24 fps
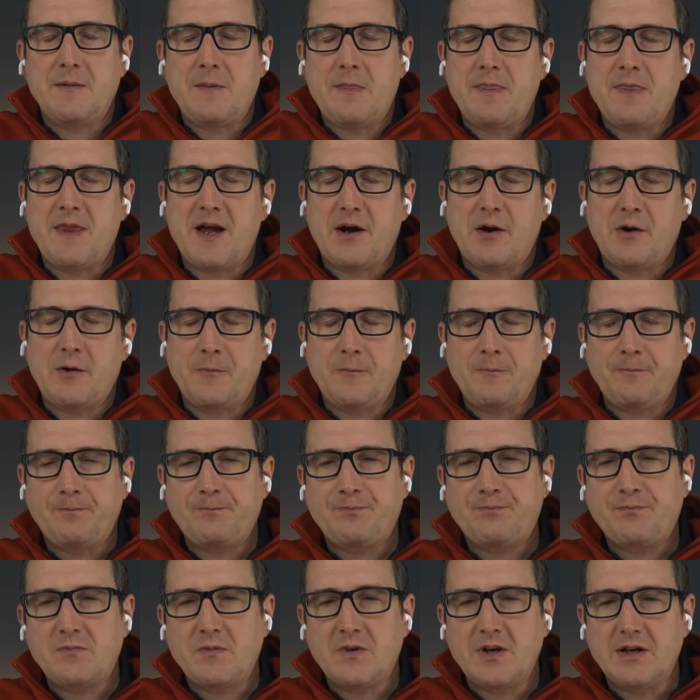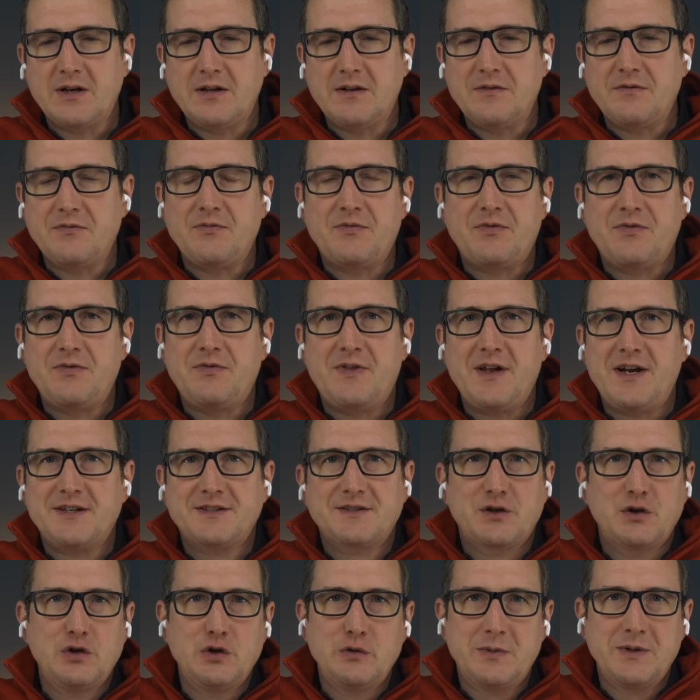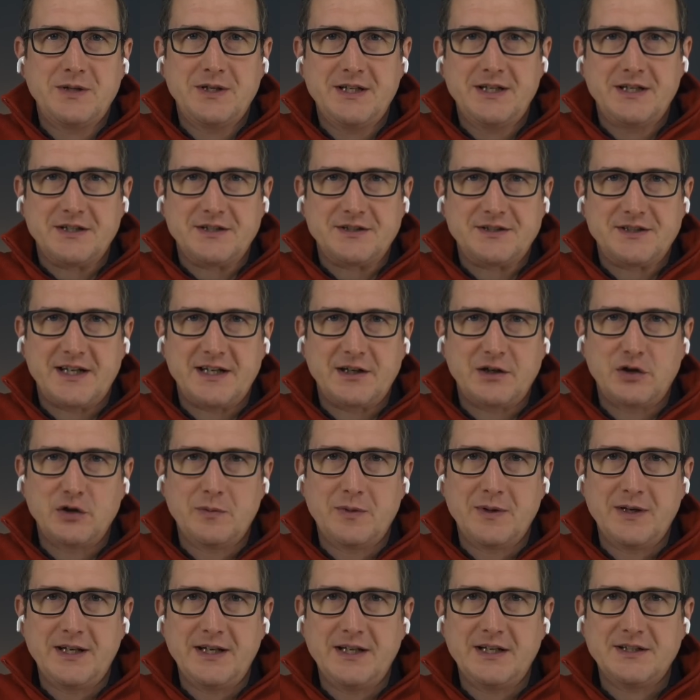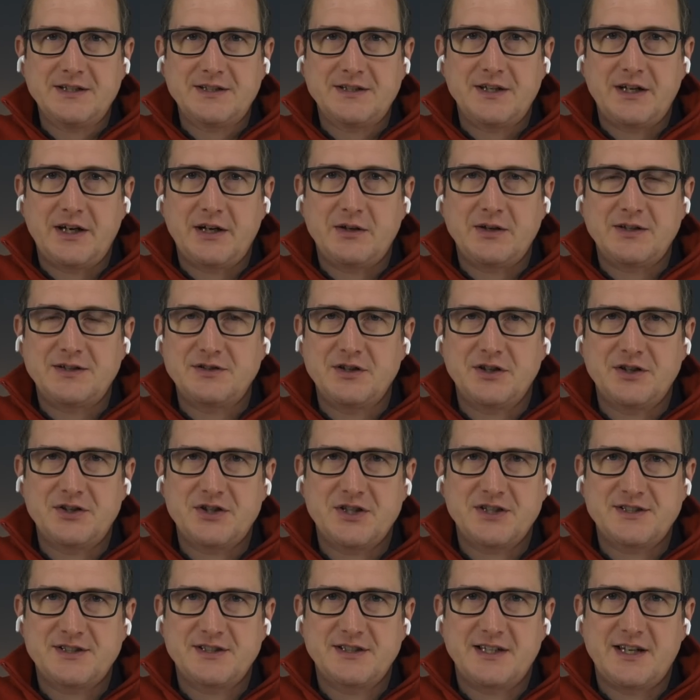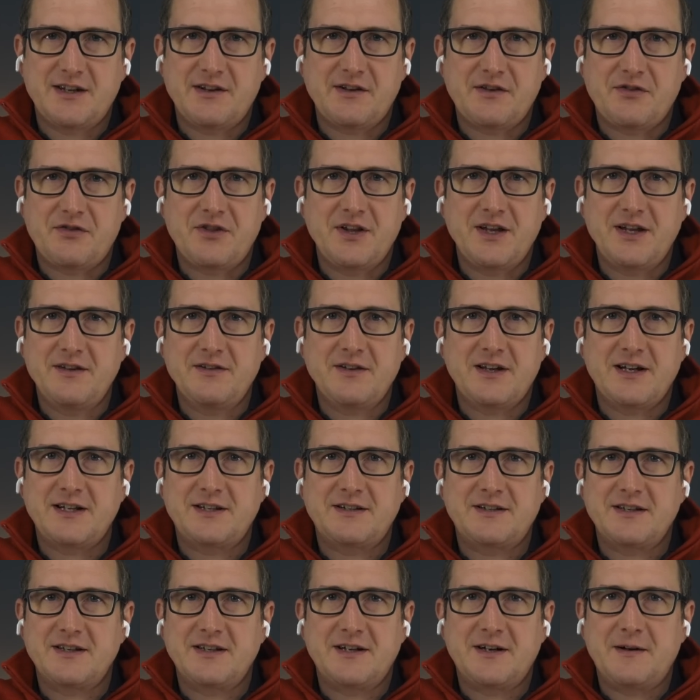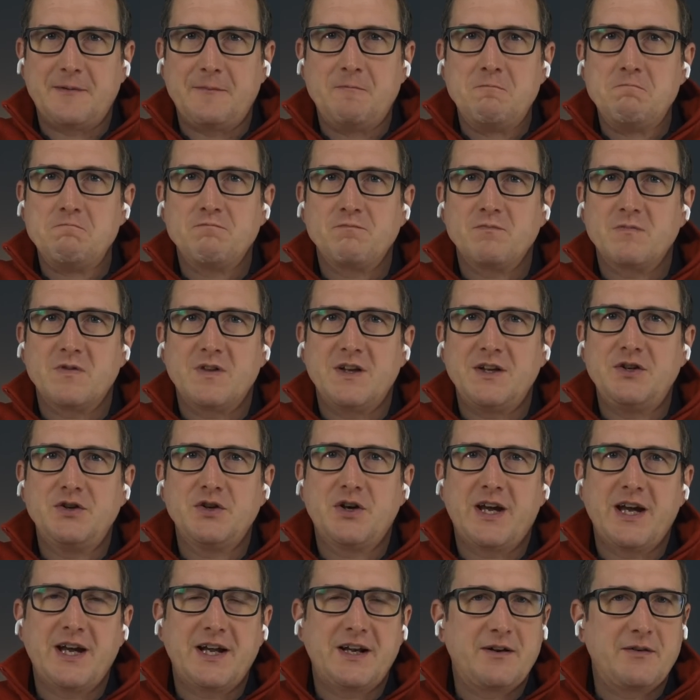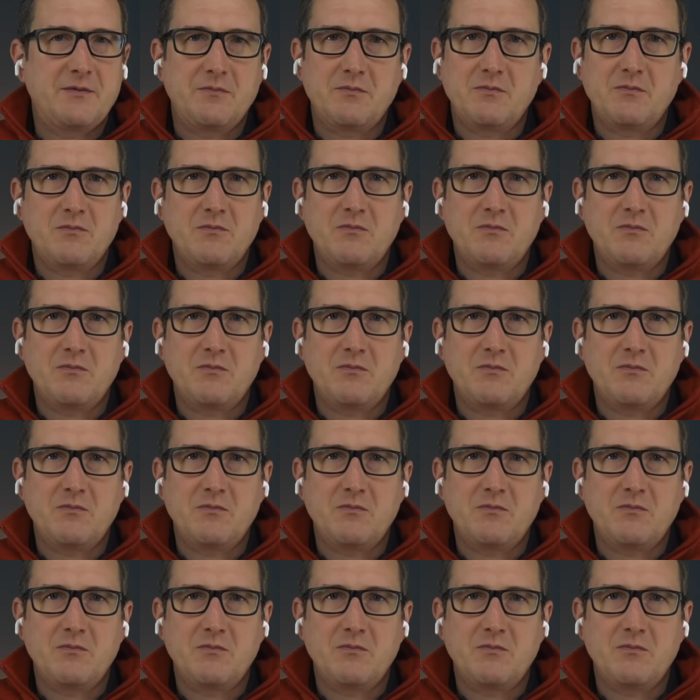Now, there's Kubernetes, and Kubernetes, you know, it's not just another thing that um, that you can